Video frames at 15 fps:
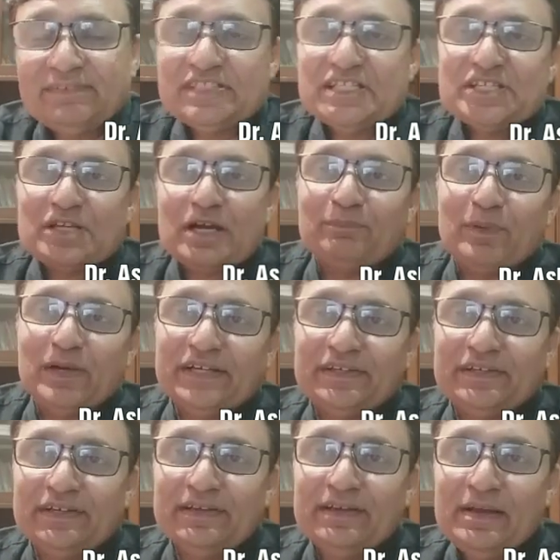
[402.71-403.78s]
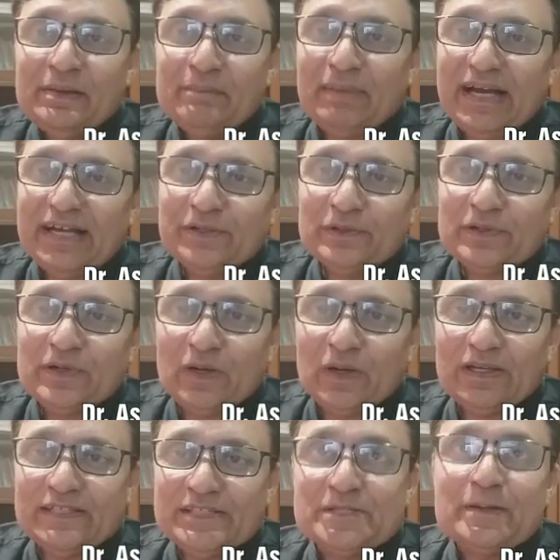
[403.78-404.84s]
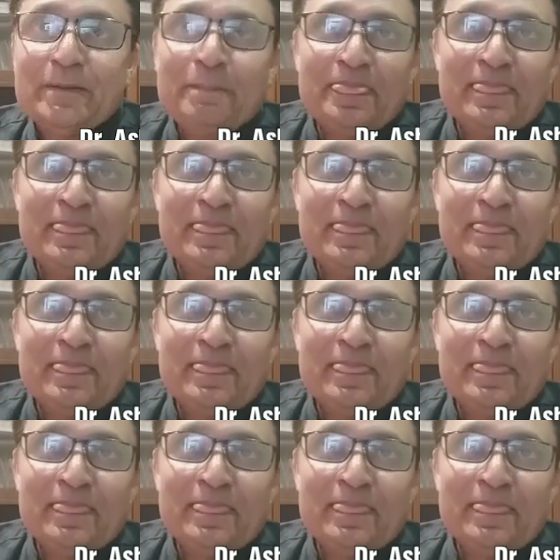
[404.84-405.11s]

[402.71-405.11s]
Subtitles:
which is appointed by your college.